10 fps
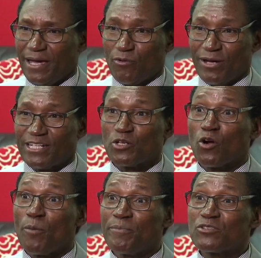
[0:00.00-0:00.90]
I wanted to
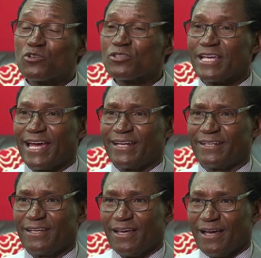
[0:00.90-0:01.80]
commit
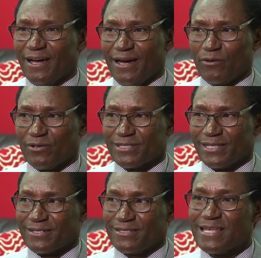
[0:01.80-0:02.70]
suicide. I was
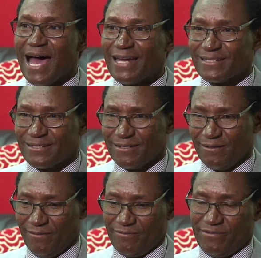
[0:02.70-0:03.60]
at that
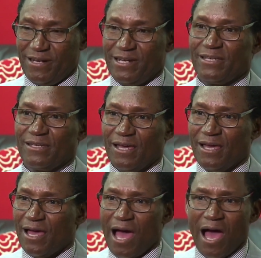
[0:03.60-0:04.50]
really
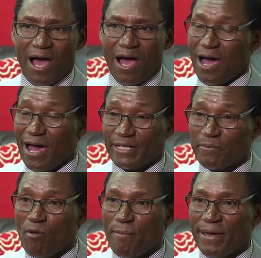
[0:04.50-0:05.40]

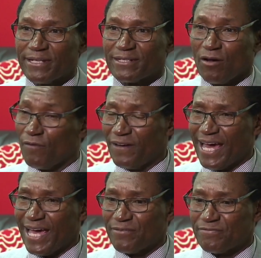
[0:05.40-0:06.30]
hard moment of
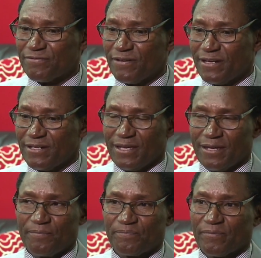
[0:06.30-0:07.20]
life.
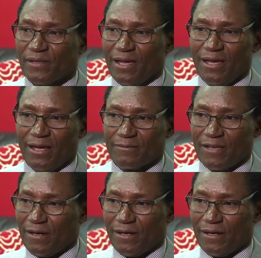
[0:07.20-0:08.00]
His faith led